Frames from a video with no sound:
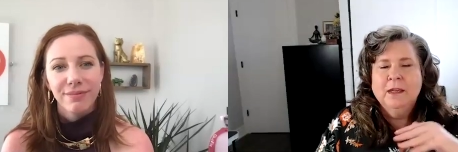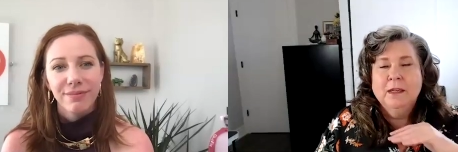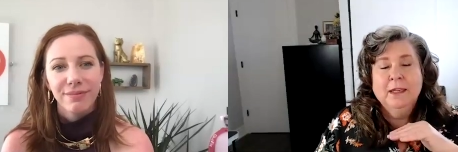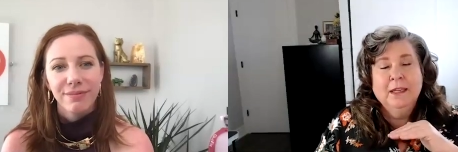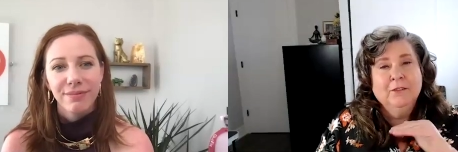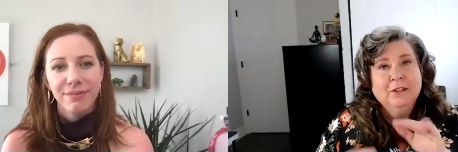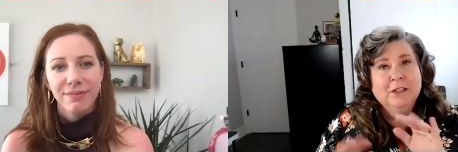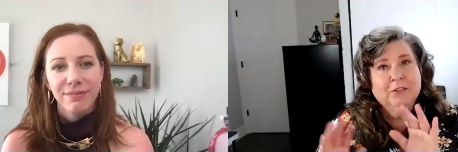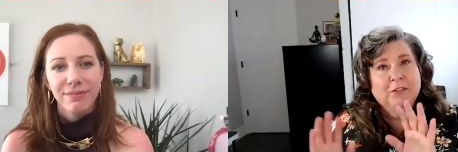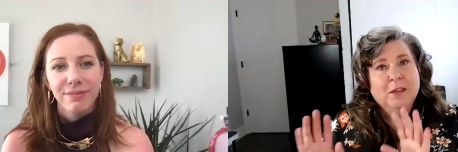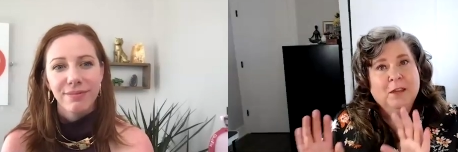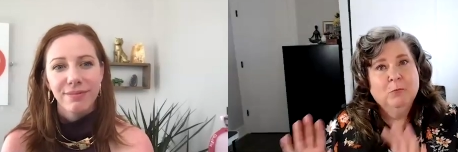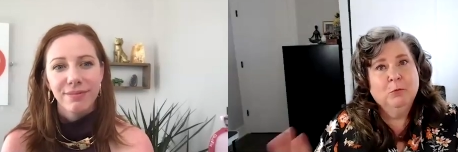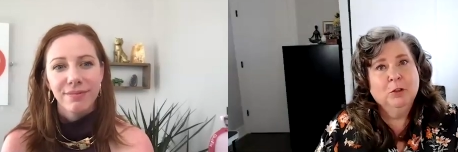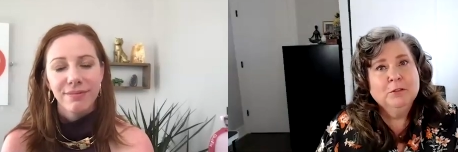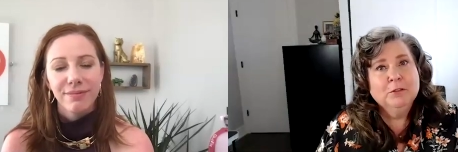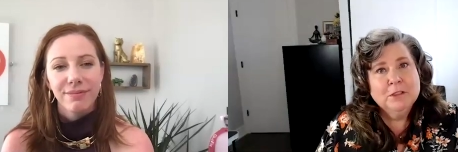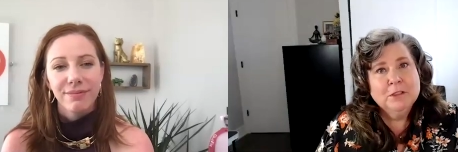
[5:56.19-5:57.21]
Speaker 1: even if they
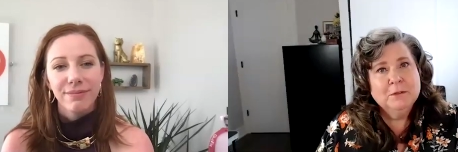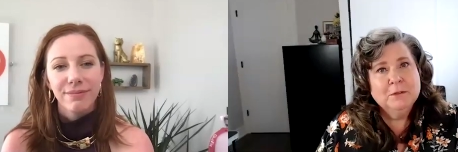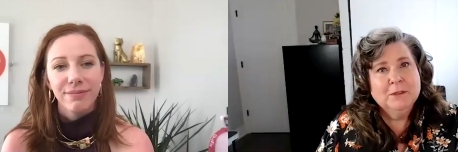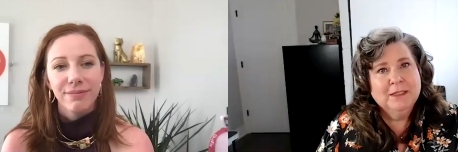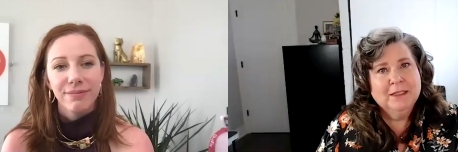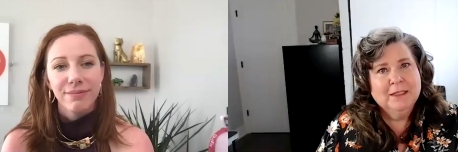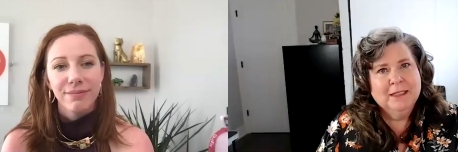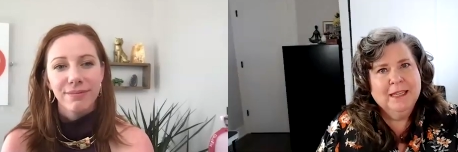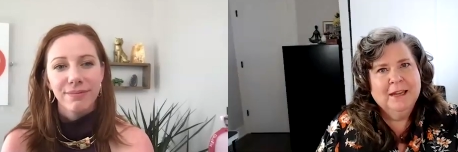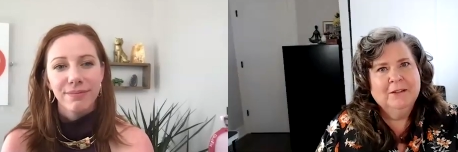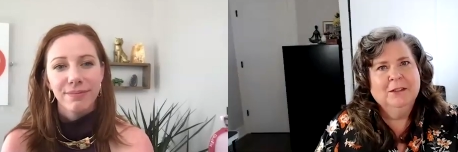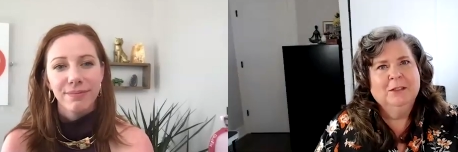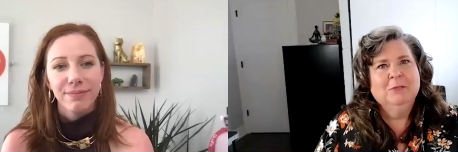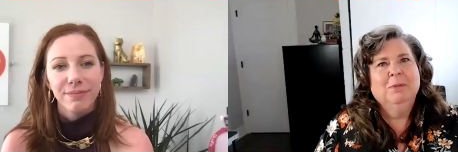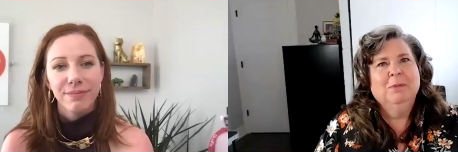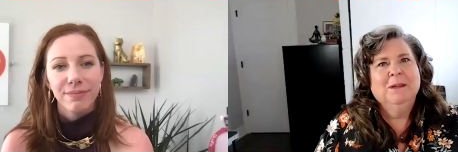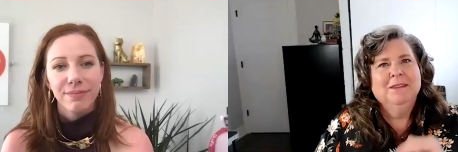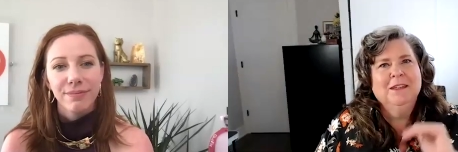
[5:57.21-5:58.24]
weren't doing the
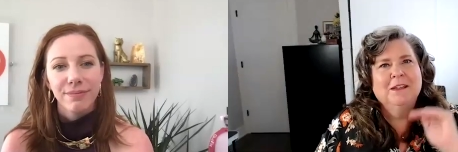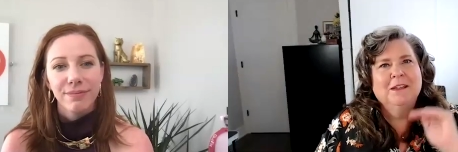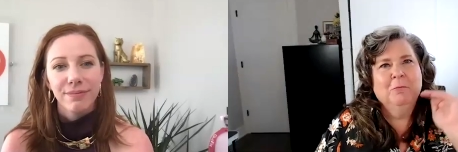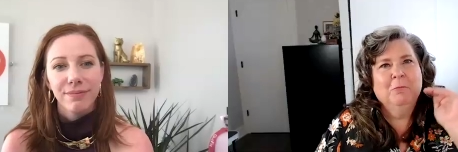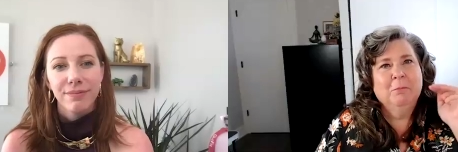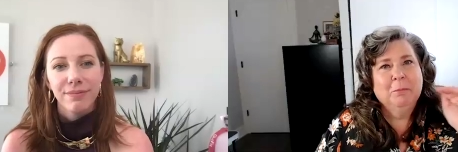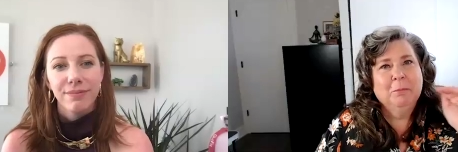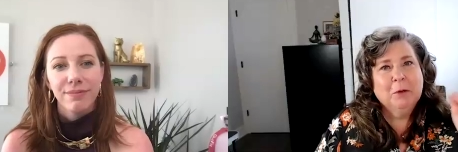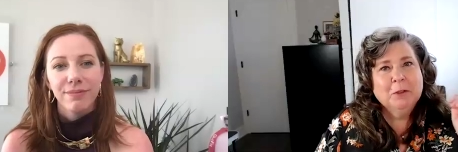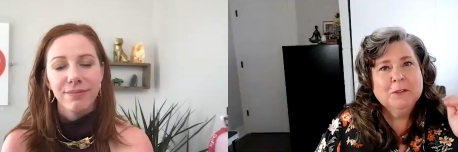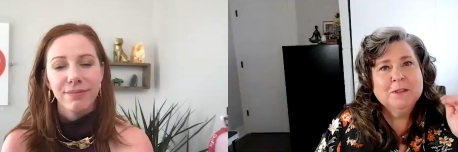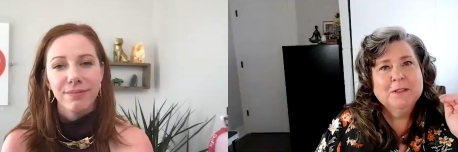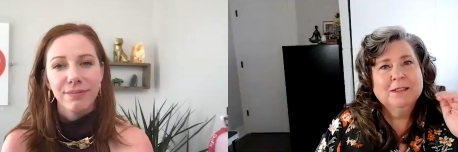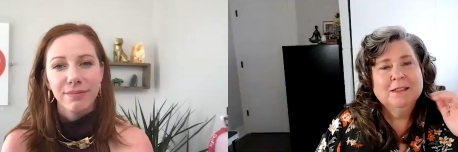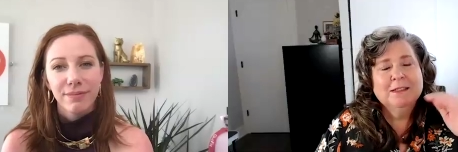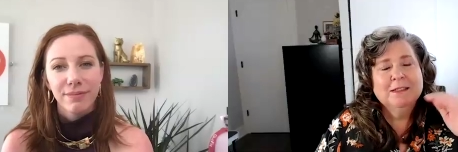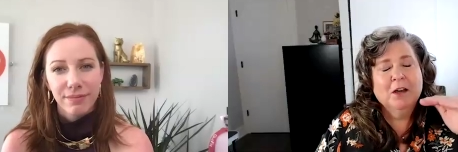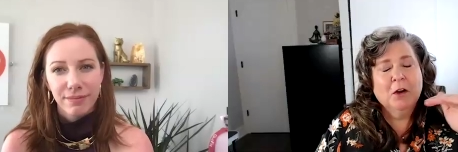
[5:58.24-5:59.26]
accounting, but the
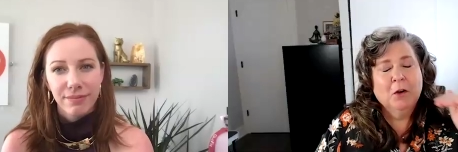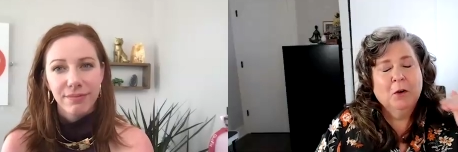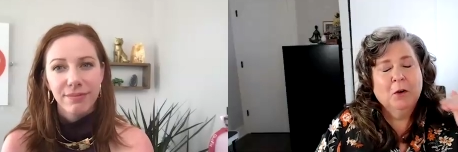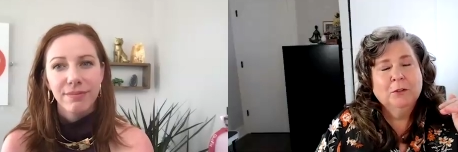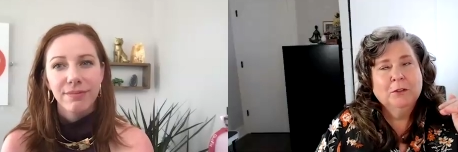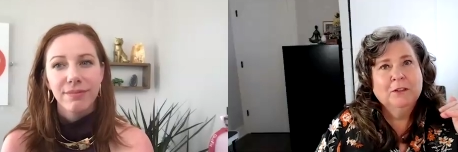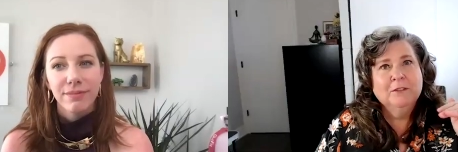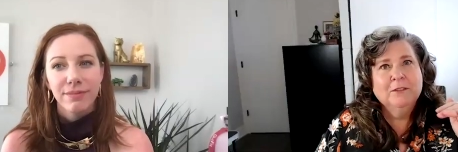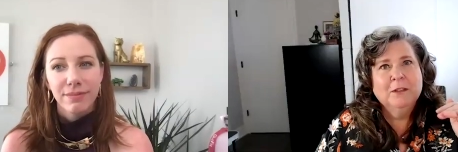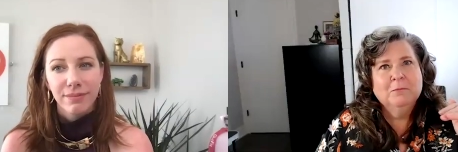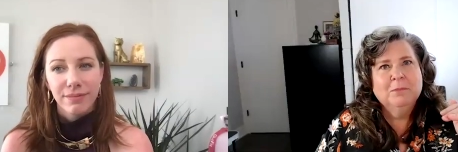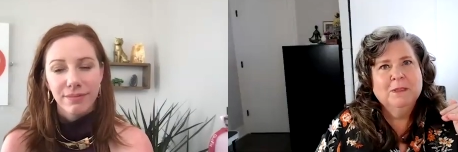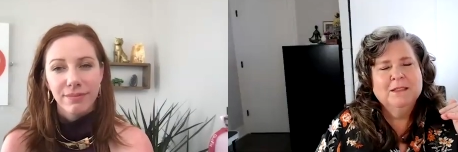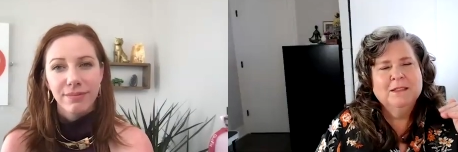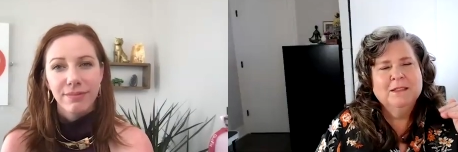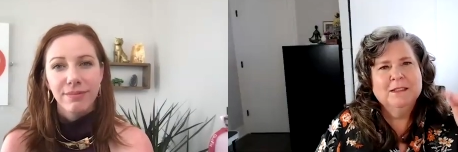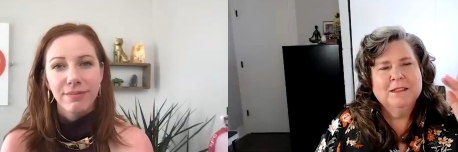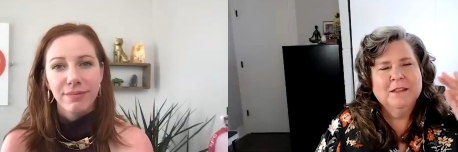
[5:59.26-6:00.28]
persons, the owner of the
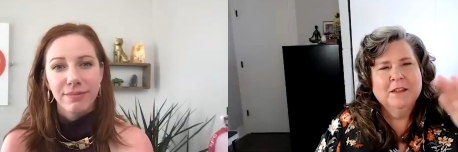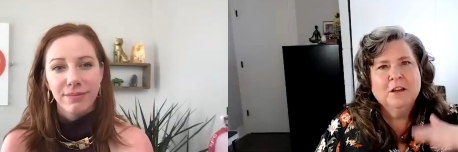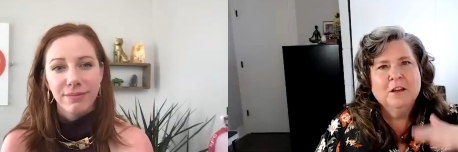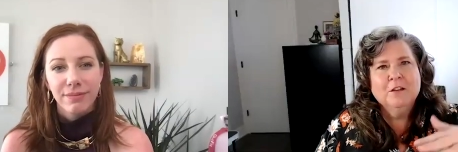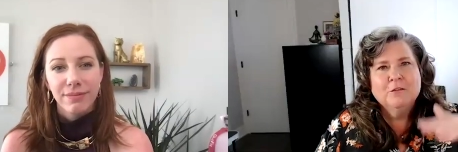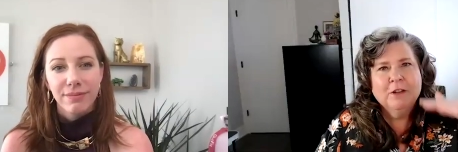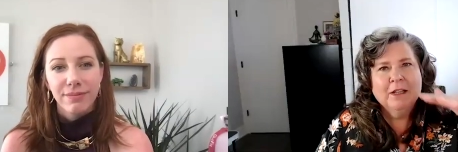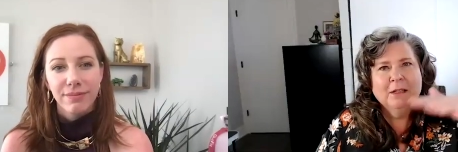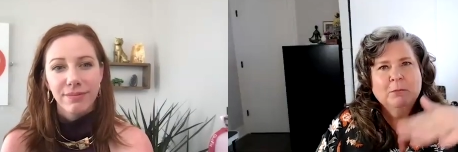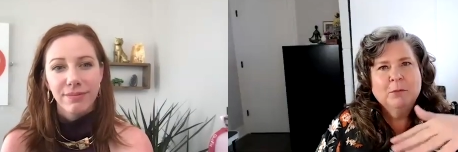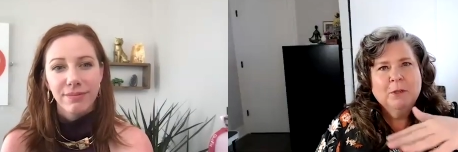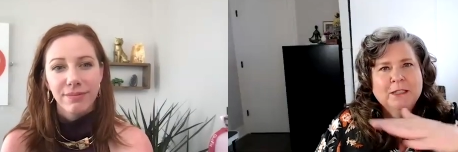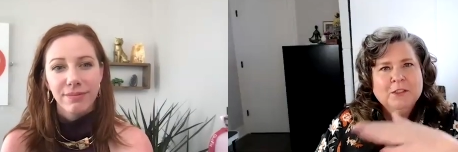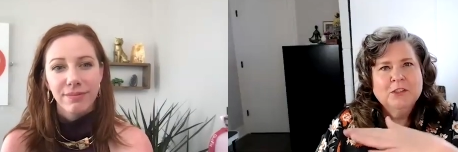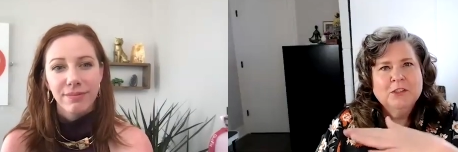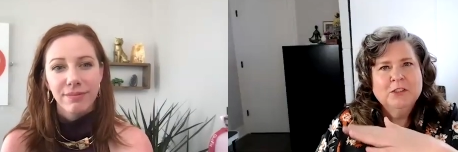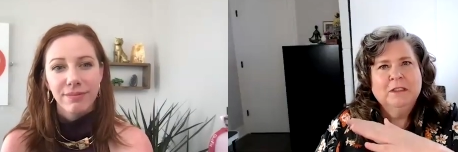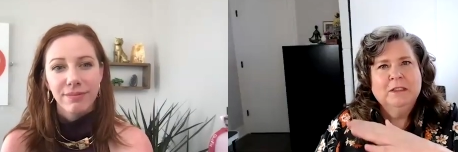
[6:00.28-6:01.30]
business, their
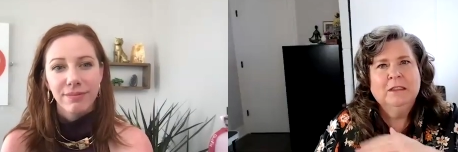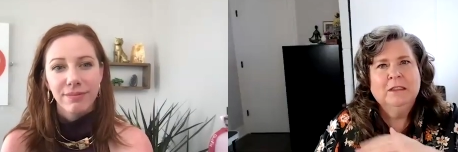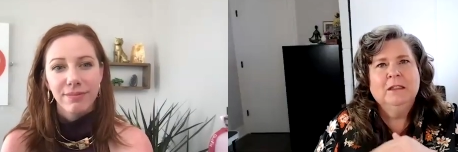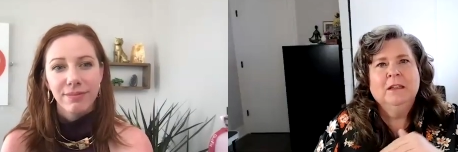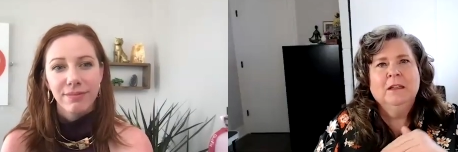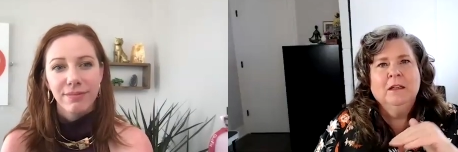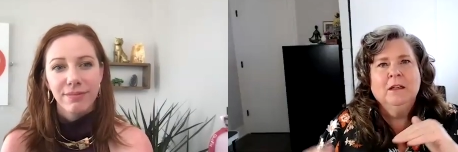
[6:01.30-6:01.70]
vibration